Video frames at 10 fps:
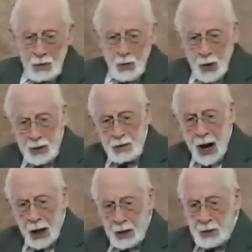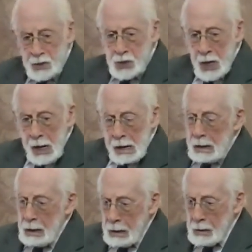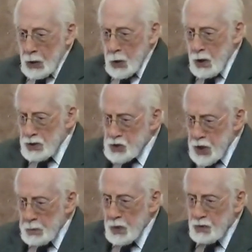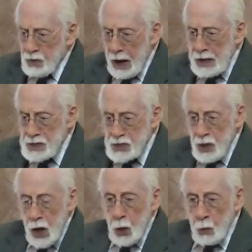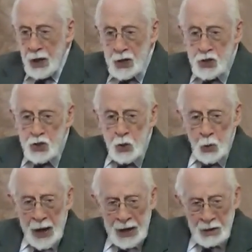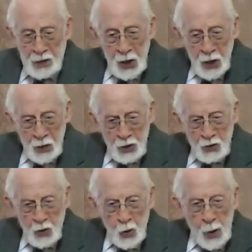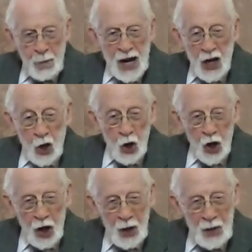to acknowledge the Lordship of Christ when it's too late to do him any good.